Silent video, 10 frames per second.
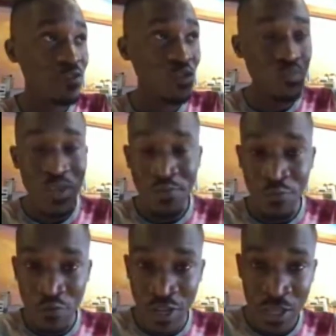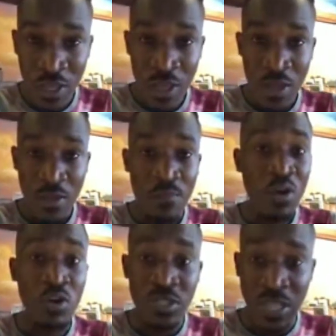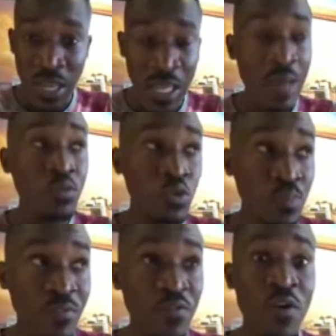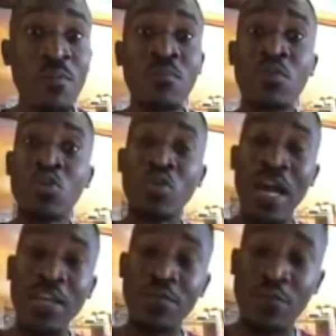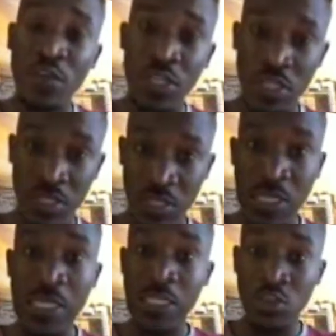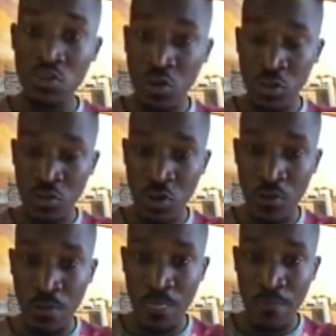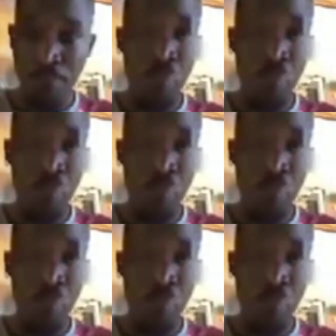have to be free because they came to perform rightfully. They did not know.